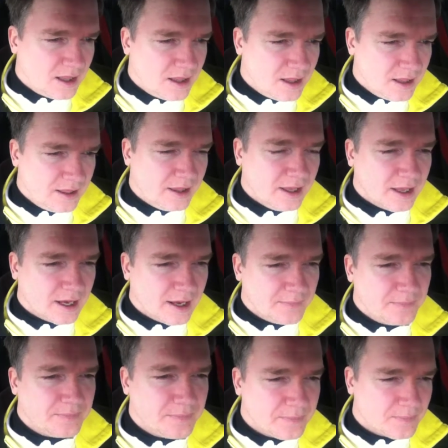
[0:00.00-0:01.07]
the
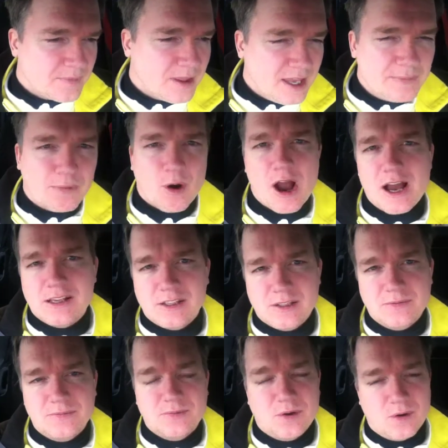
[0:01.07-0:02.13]
um, E prize
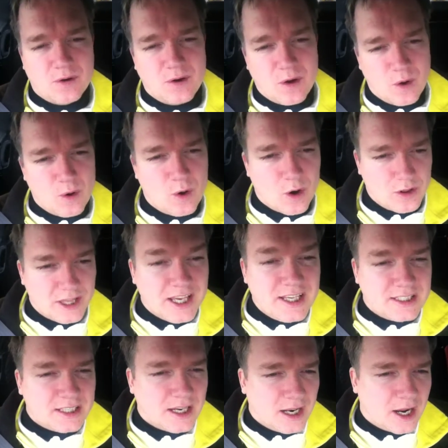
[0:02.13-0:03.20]
or the E
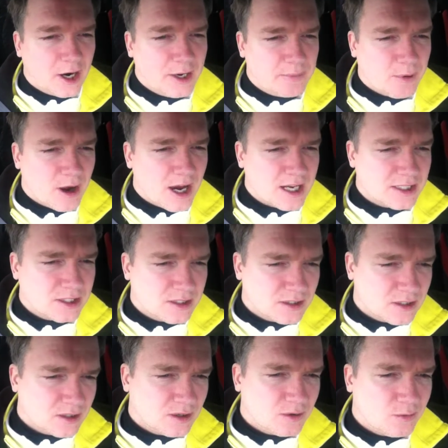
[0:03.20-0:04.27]
singularity prize
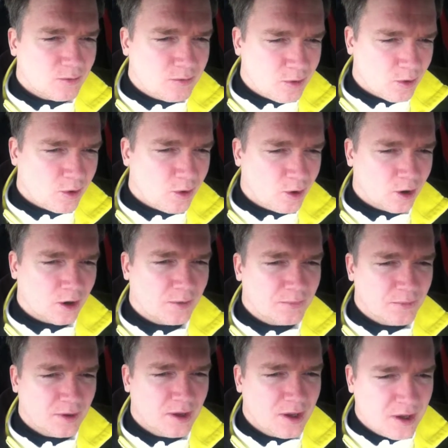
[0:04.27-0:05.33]
for
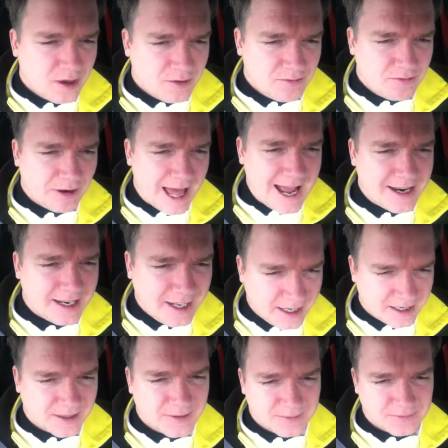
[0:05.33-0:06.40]

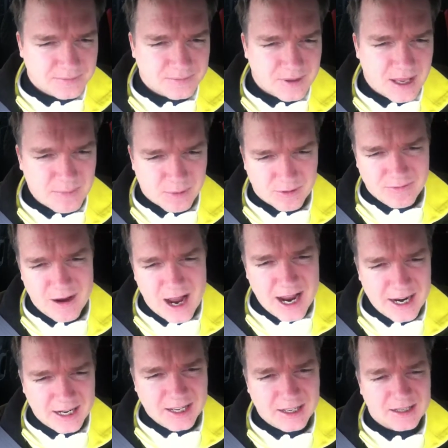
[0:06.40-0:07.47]
flattening and
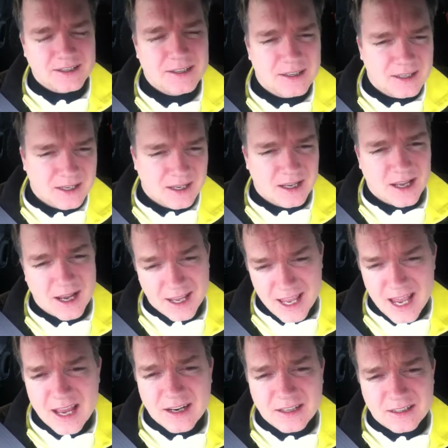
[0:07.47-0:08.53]
providing
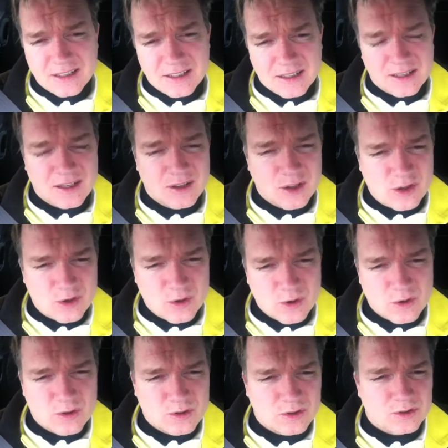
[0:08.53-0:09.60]
again the
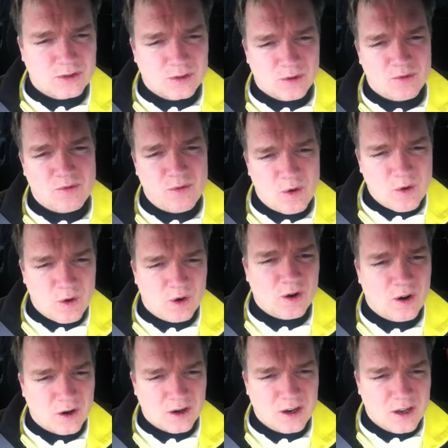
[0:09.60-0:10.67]
tools
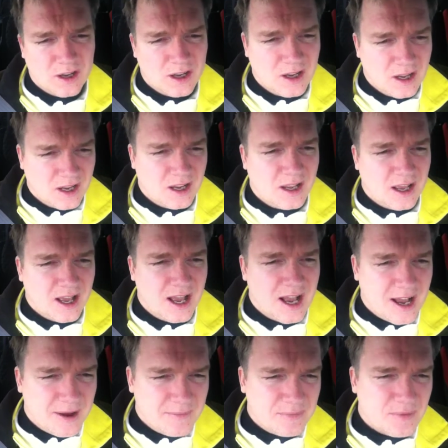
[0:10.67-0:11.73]
for
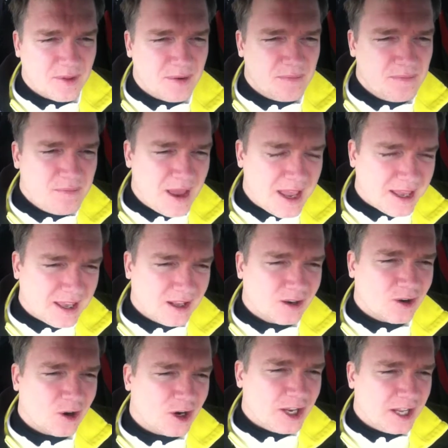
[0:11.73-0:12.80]
um, making
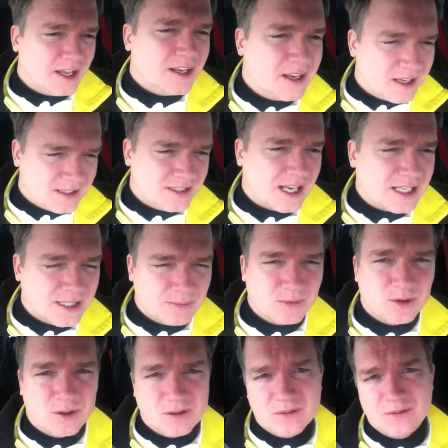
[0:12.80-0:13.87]
learning
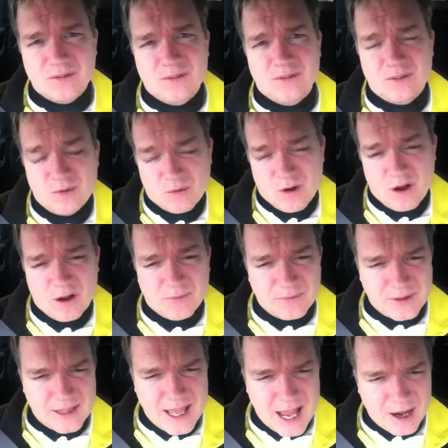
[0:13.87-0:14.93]
accessible to all.
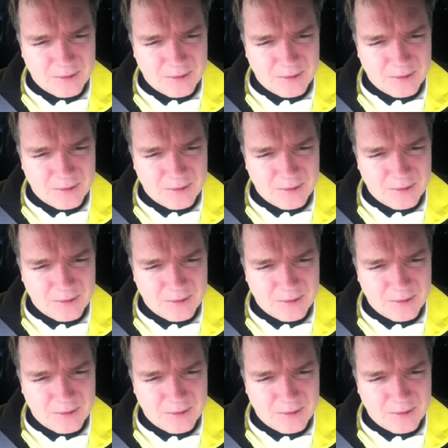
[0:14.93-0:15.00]
Now,